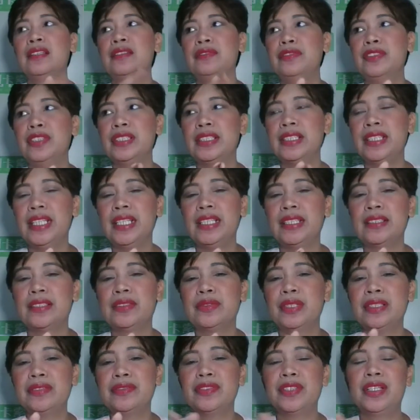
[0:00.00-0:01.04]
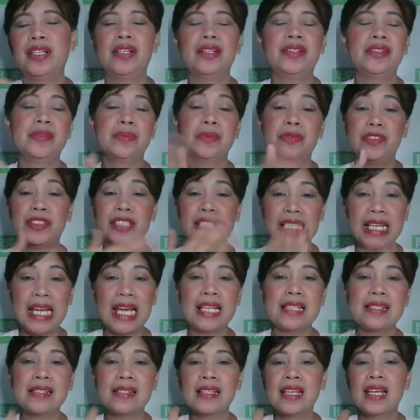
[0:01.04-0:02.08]
24 hours before the
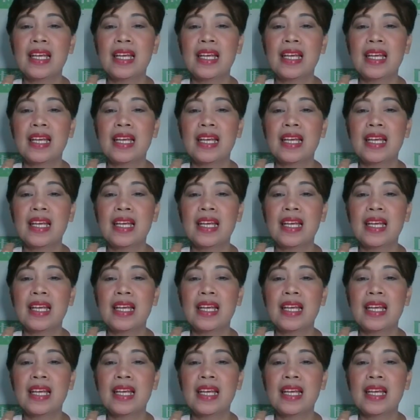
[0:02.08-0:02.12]
class,